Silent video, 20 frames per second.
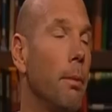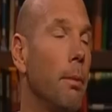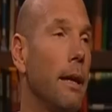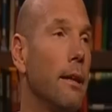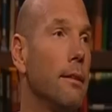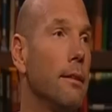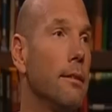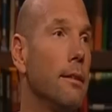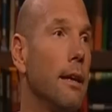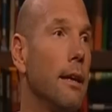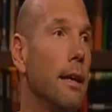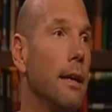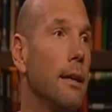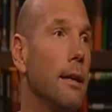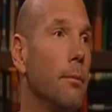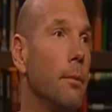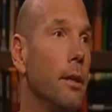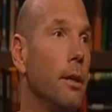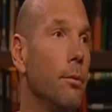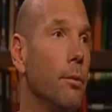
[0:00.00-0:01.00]
but
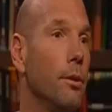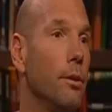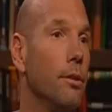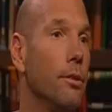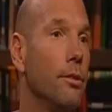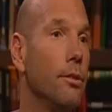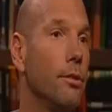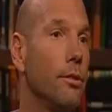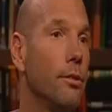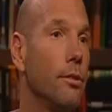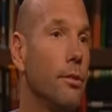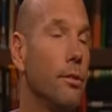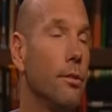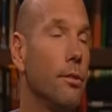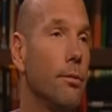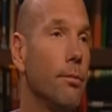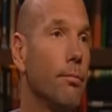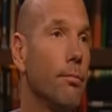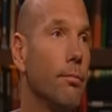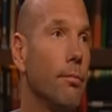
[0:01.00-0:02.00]
it
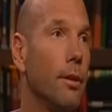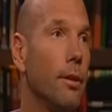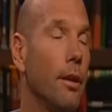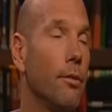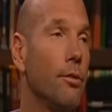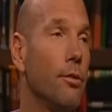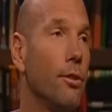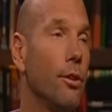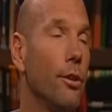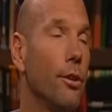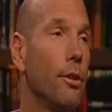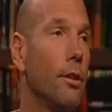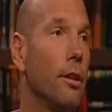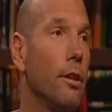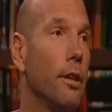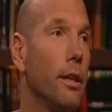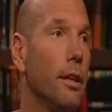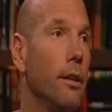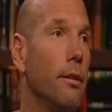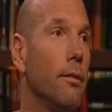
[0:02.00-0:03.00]
was, you know,
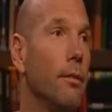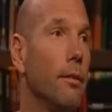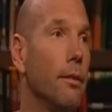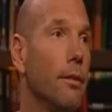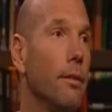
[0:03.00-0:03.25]
certainly